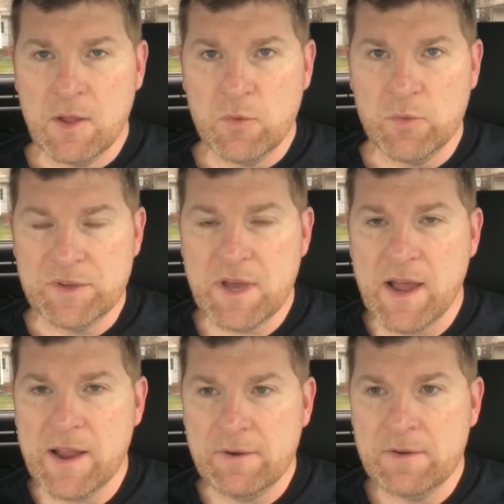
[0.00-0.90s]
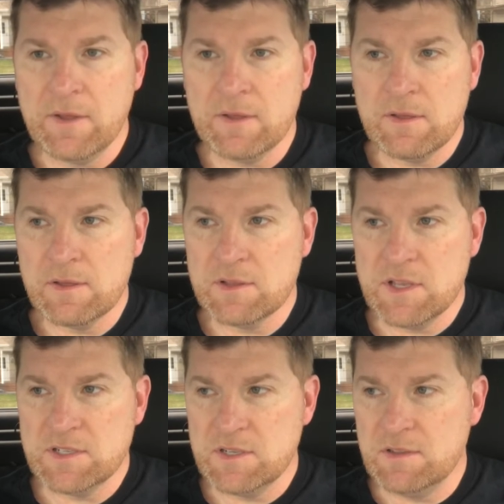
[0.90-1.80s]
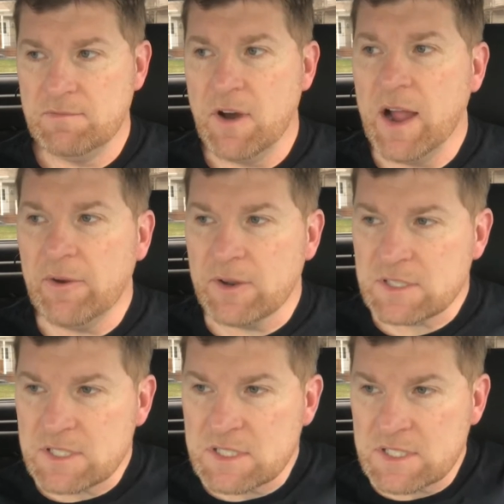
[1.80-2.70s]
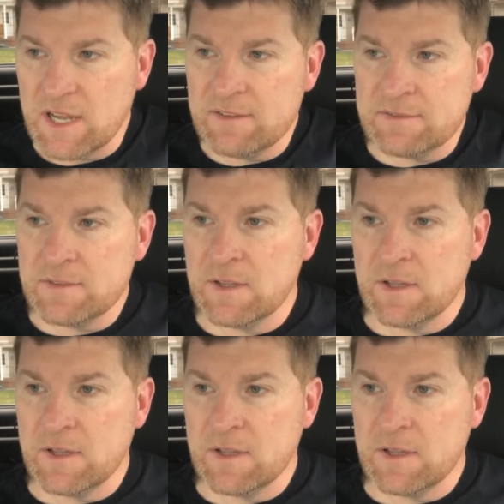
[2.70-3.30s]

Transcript: retired, because of the virus and stuff.